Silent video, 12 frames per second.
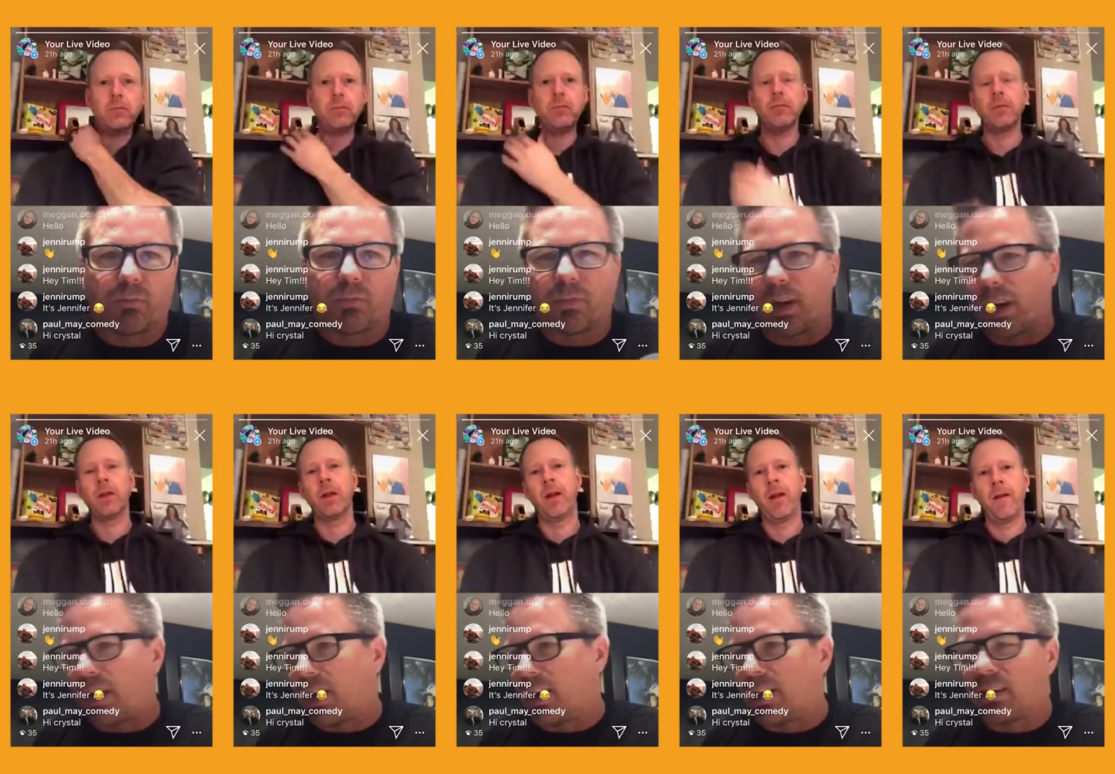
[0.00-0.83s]

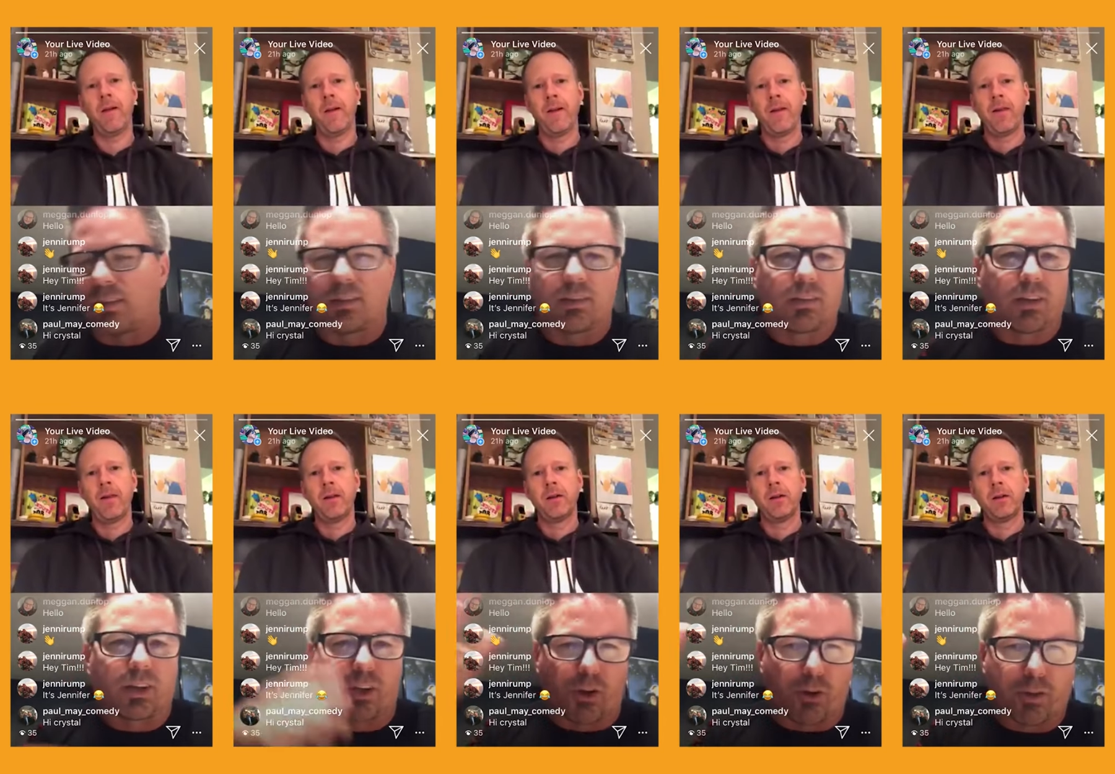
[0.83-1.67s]
Speaker 1: and the
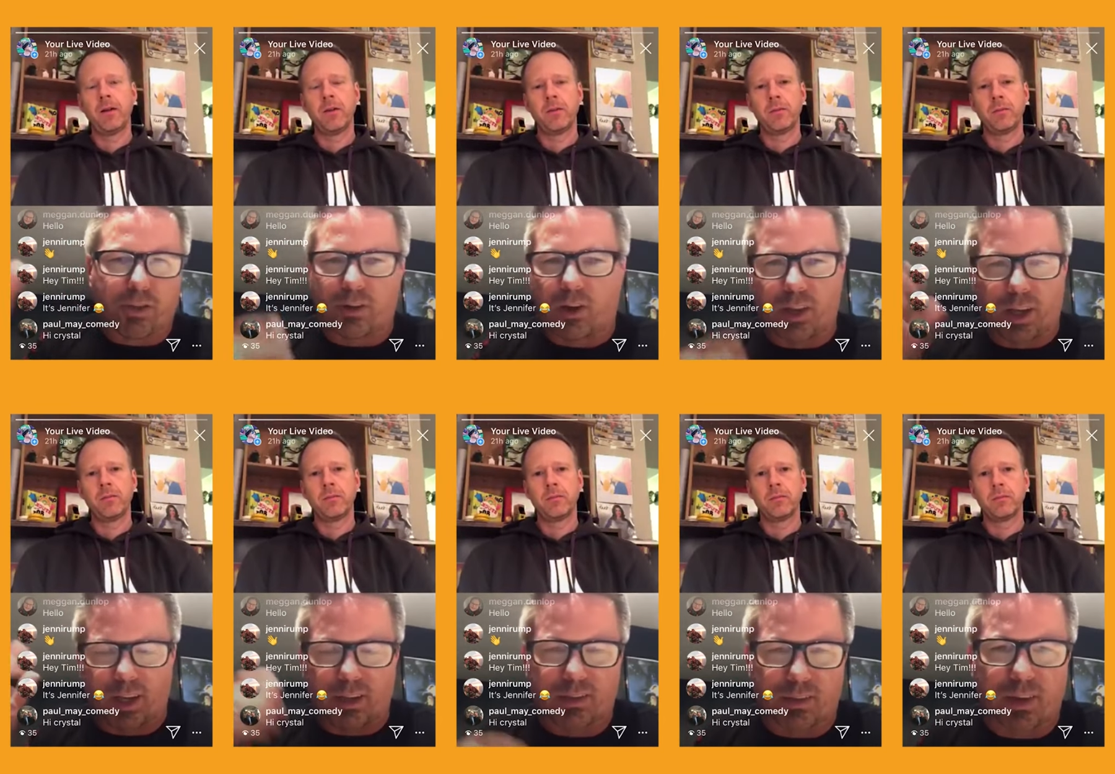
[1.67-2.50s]
girth and all that kind of stuff.
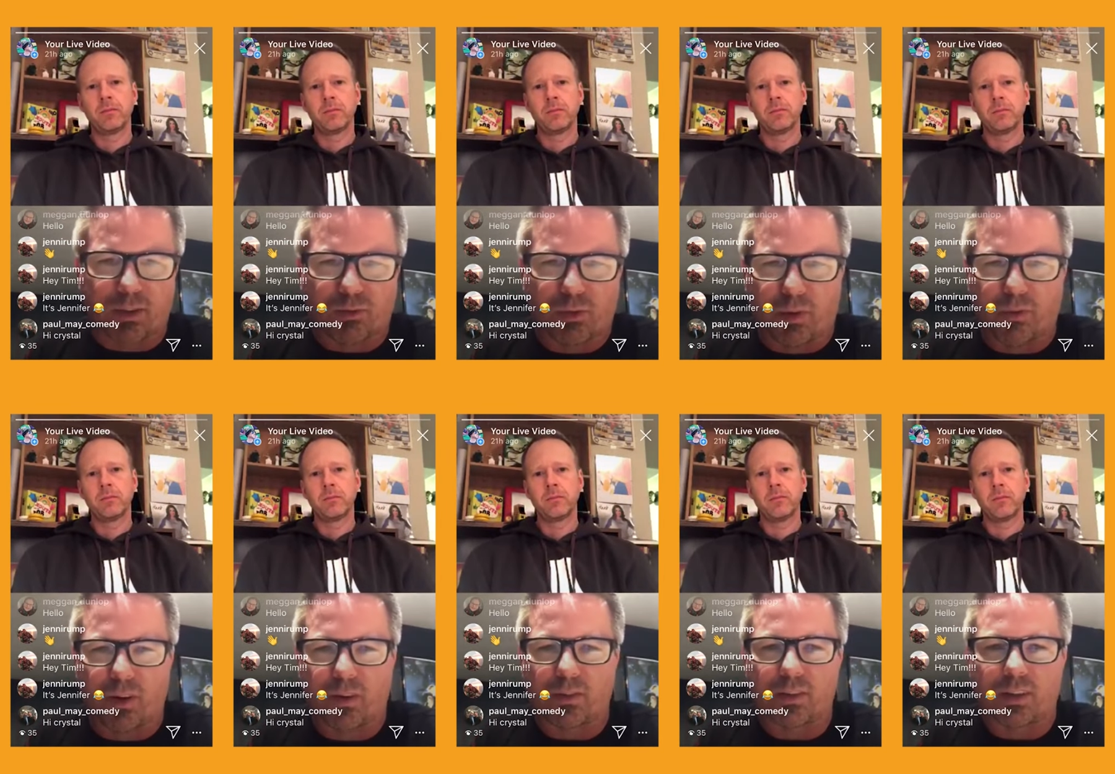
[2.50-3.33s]
That's one of my favorite
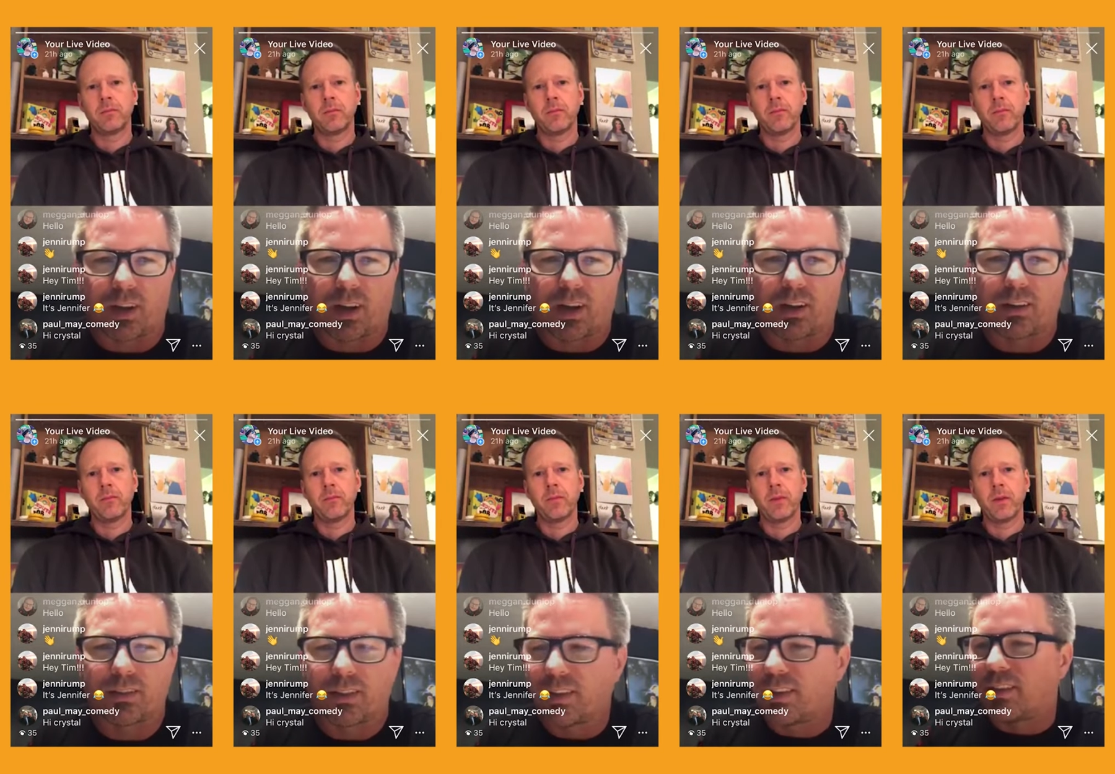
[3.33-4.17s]

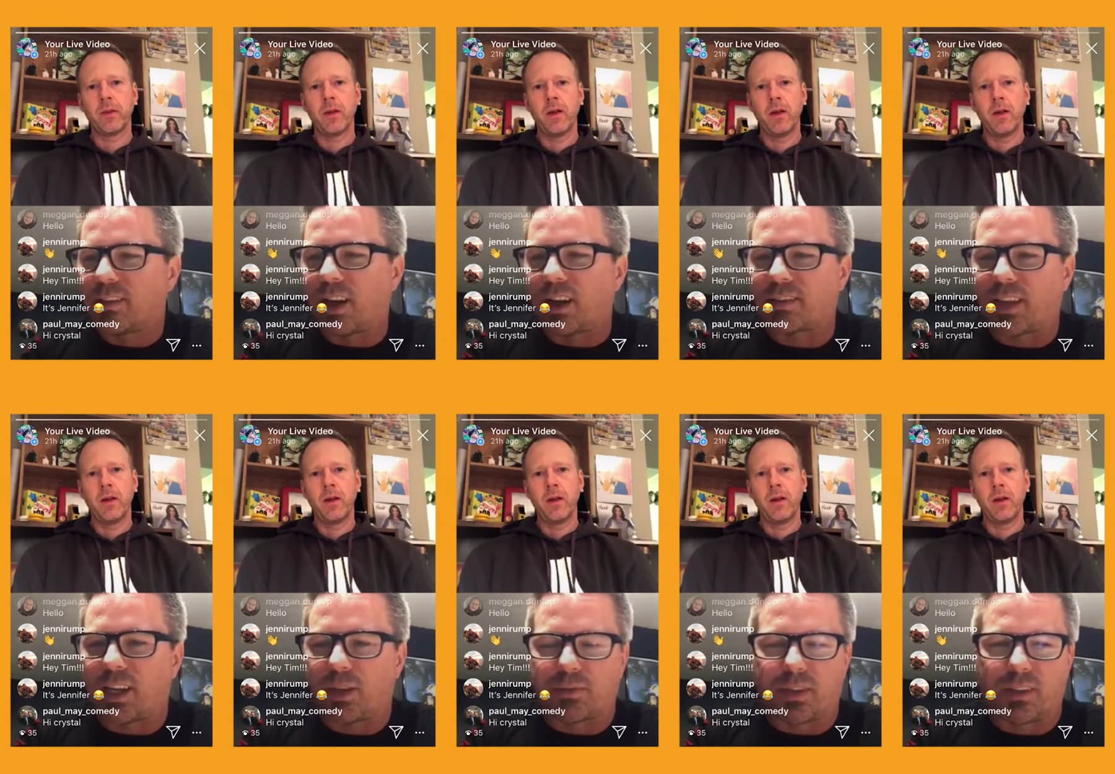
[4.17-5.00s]
uh, uh, stand-ups
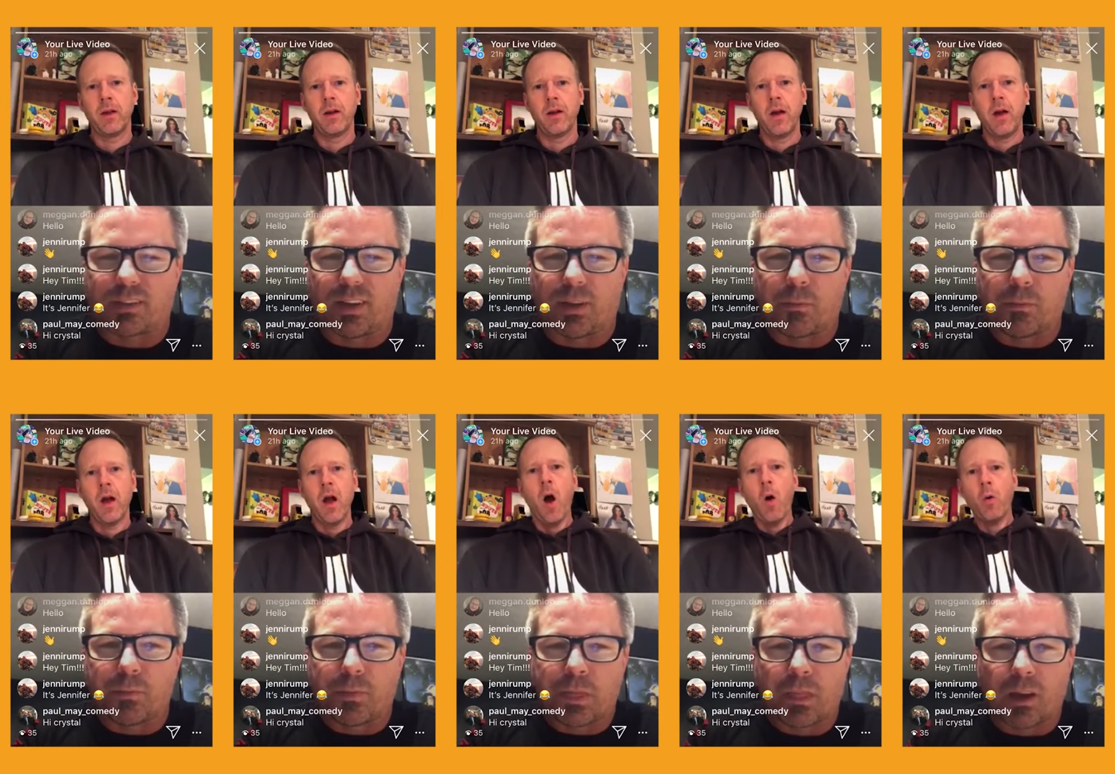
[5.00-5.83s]
he's done.
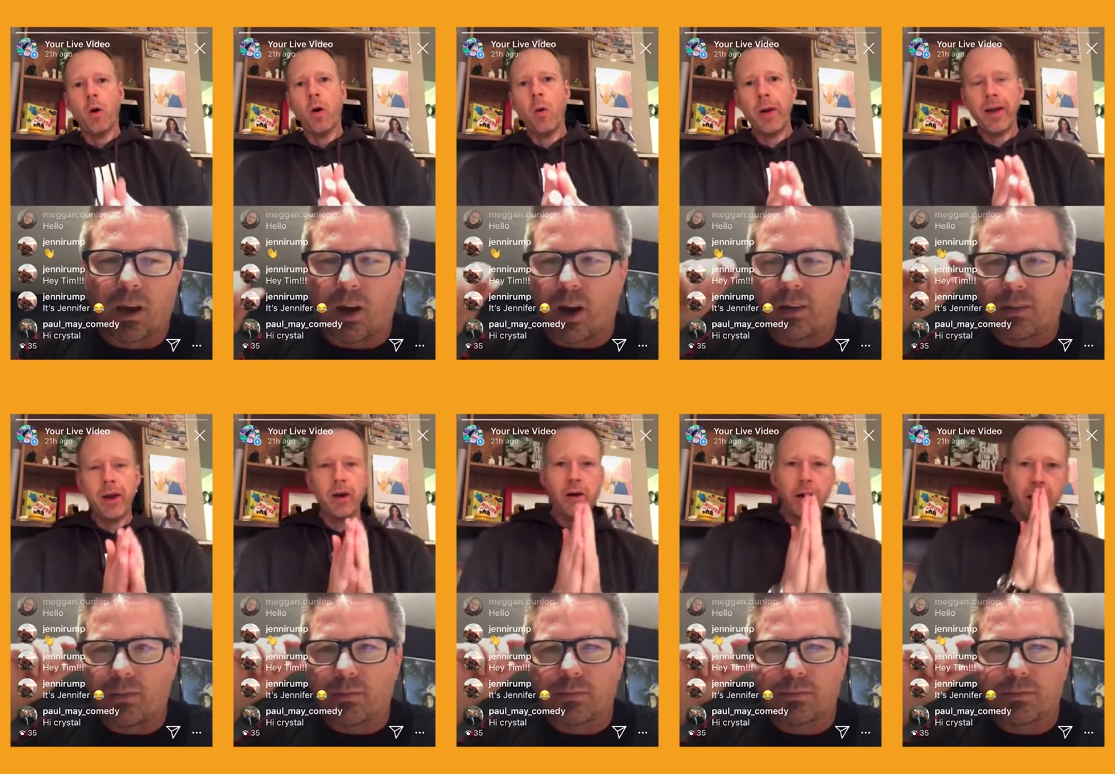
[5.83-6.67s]
Speaker 2: Oh, oh right. wait, here.
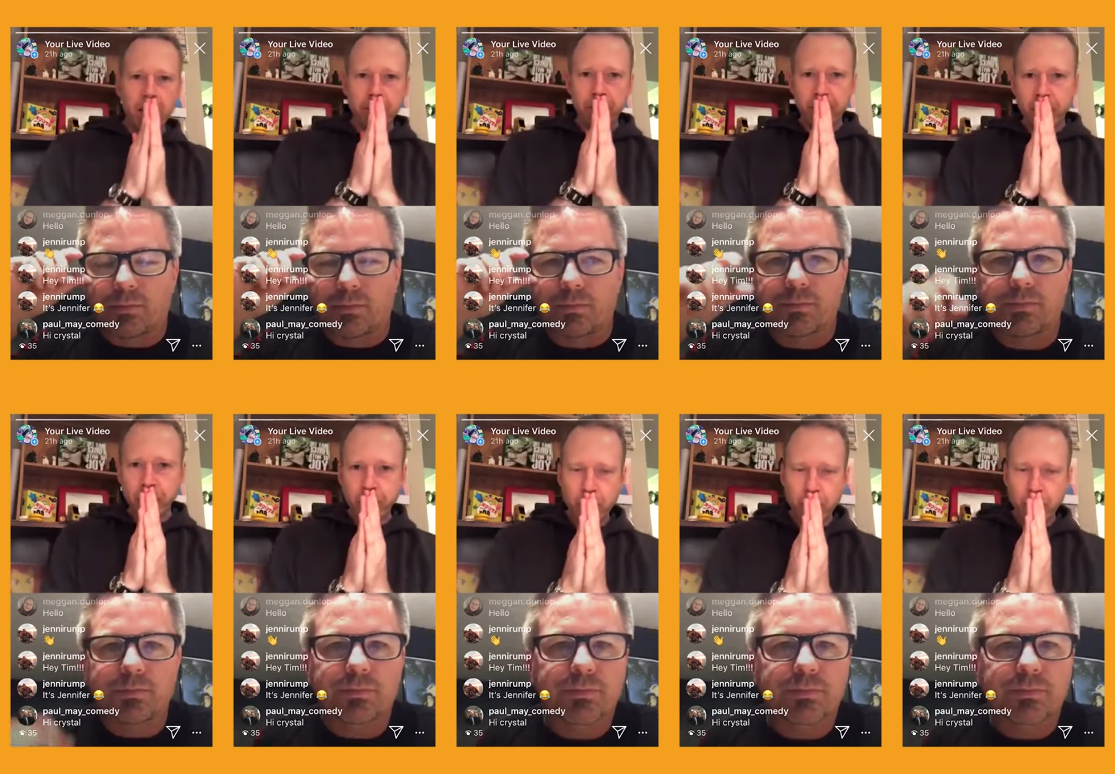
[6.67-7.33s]
Um, do you